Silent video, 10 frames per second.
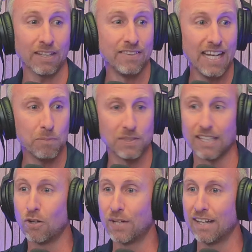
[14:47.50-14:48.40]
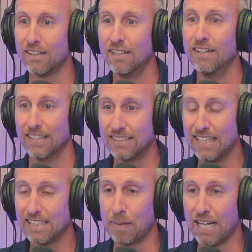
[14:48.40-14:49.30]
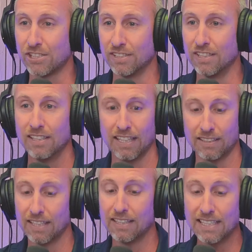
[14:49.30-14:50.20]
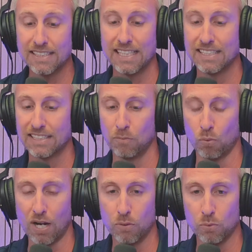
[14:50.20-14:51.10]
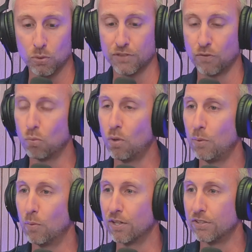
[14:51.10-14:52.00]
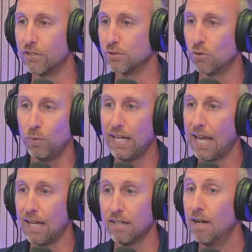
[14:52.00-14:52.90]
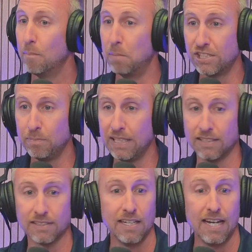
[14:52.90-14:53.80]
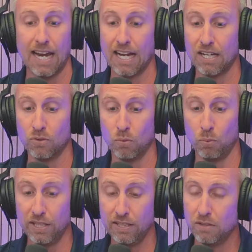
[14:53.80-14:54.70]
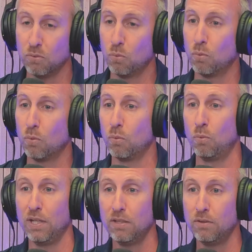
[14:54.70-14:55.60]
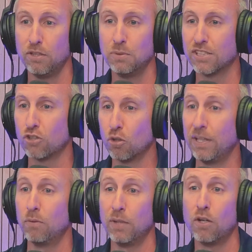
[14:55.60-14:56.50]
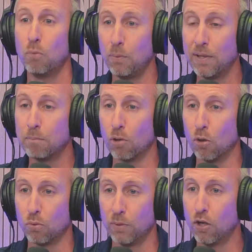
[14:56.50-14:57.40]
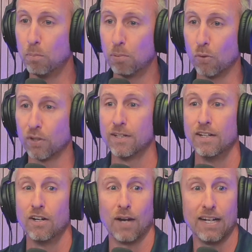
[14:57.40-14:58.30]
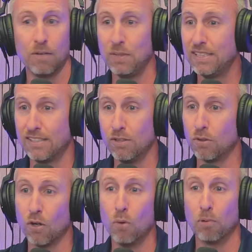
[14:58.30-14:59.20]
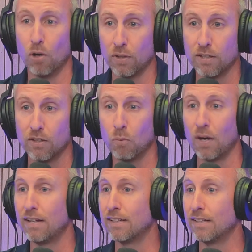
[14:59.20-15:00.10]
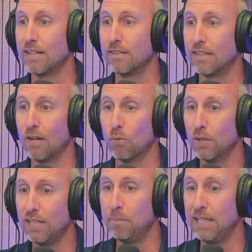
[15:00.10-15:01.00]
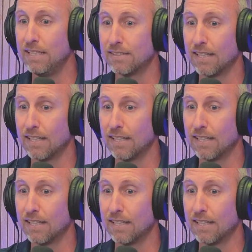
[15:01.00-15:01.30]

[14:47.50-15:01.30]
then it was like, okay, let's take some action. Like let, let's set some ground rules for what we want to do. So we had budget meetings and we we use the term we, we we went broke. We go broke, right? And we still go broke, right? And and that really means